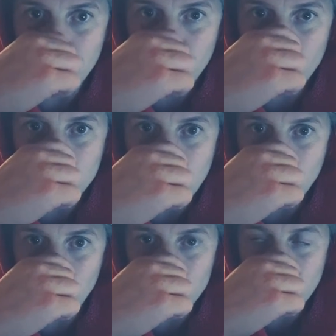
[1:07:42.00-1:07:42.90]
for
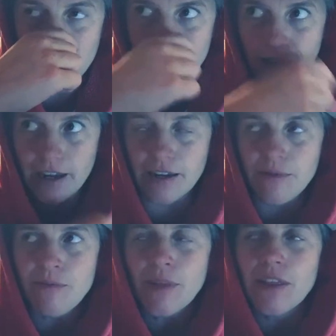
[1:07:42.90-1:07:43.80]
Sheldon was last night.
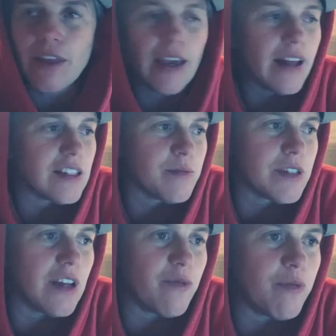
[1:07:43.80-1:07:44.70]
They had some
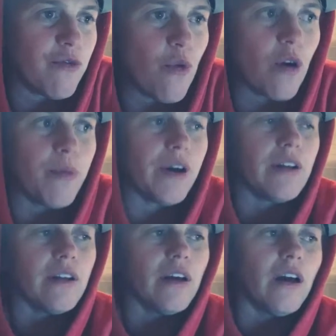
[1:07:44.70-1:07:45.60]
stuff before,
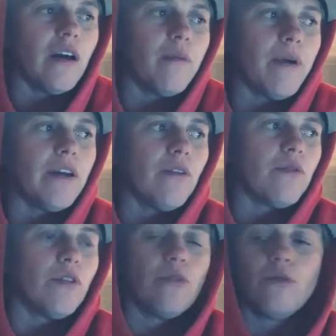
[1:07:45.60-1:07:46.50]
but I
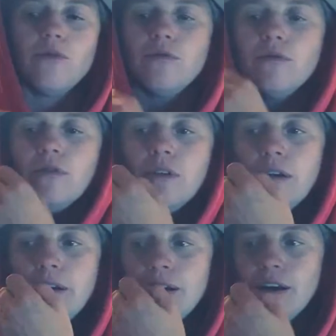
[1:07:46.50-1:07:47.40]
don't know.
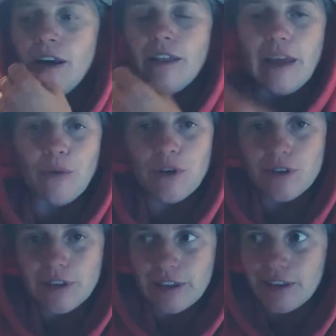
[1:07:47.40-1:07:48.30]
I
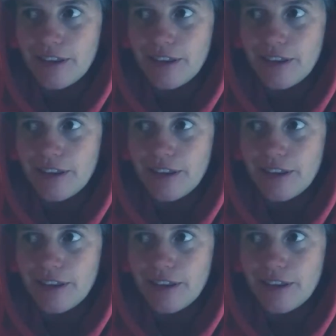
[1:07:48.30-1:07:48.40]
don't